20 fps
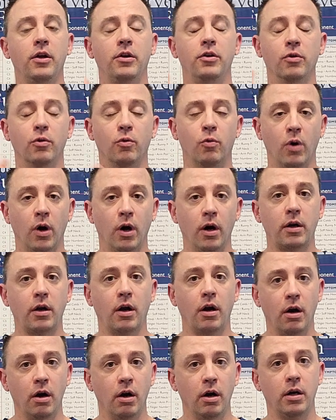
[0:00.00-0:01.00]
your work
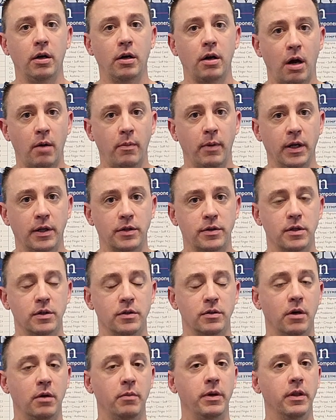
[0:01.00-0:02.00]
ergonomics is
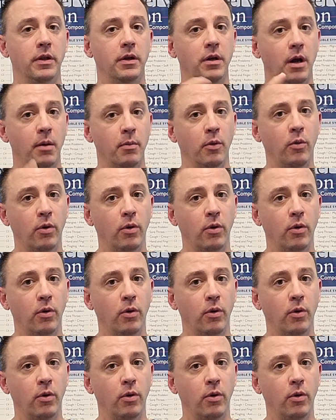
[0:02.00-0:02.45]
going to be the number